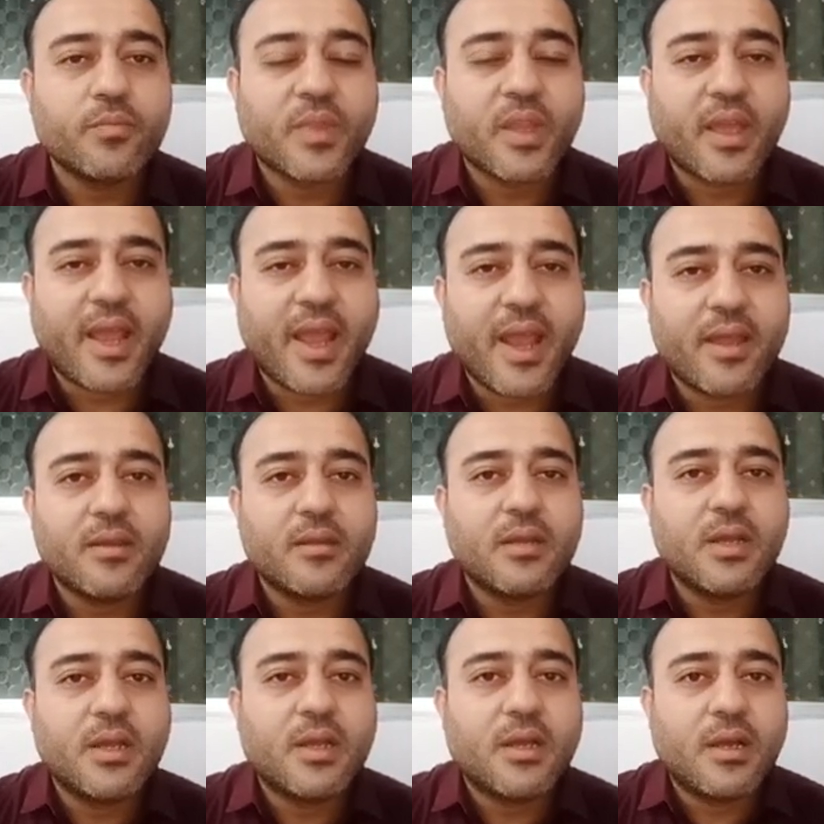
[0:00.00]
and
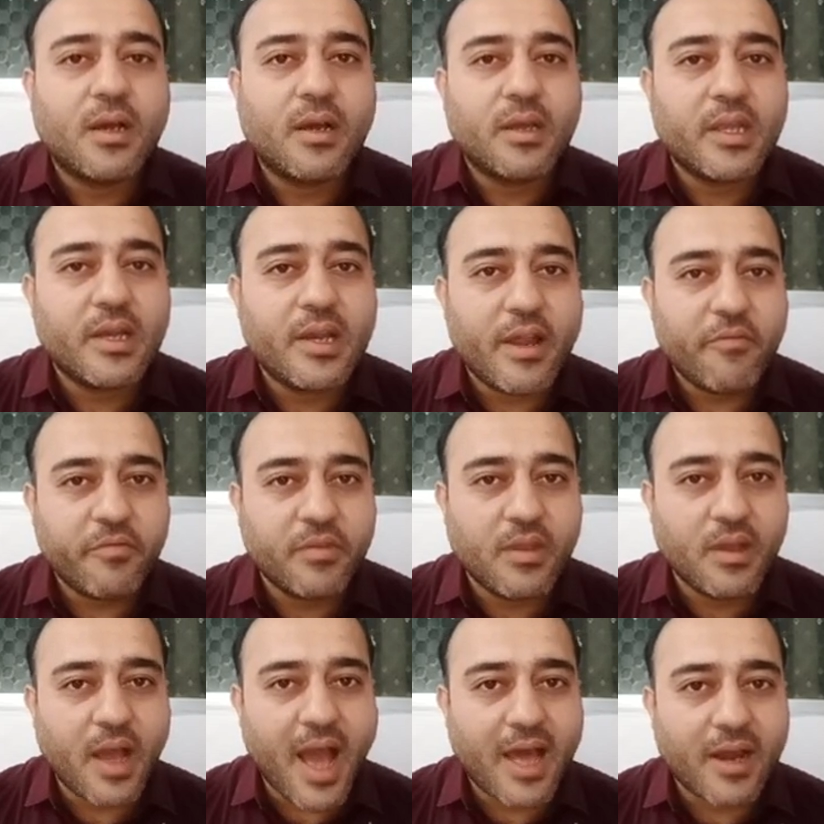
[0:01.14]
he left the
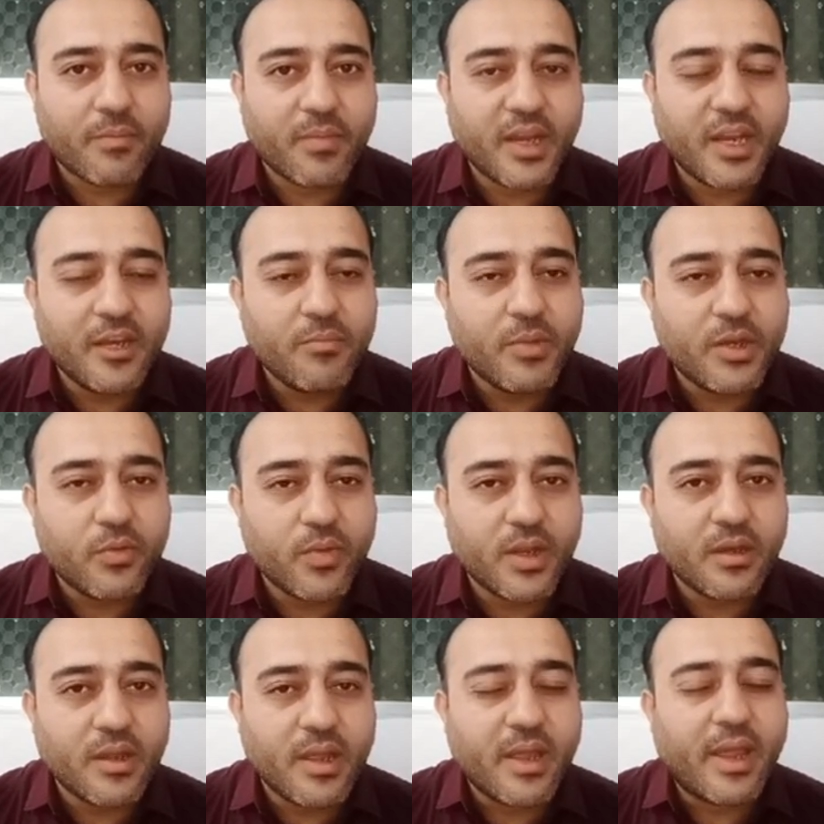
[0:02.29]
army in between.
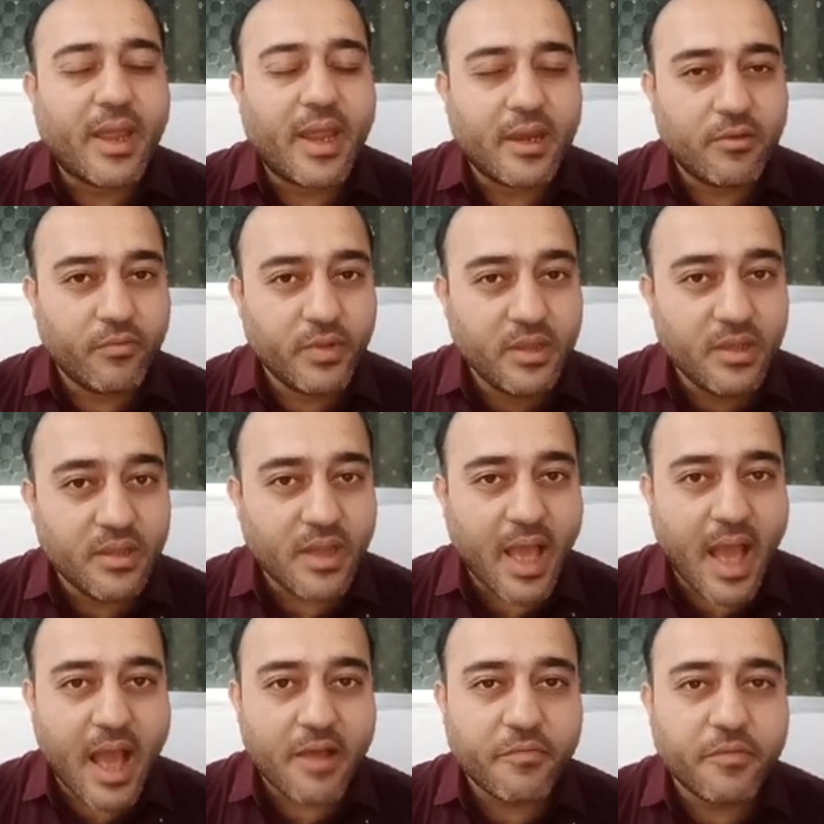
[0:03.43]
And within
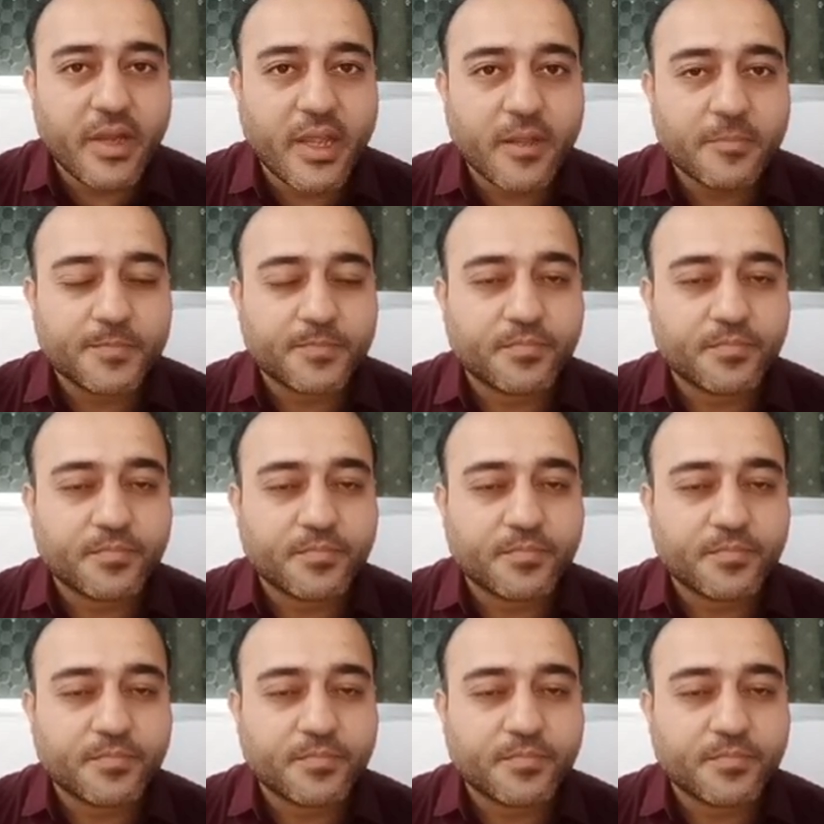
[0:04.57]
half day,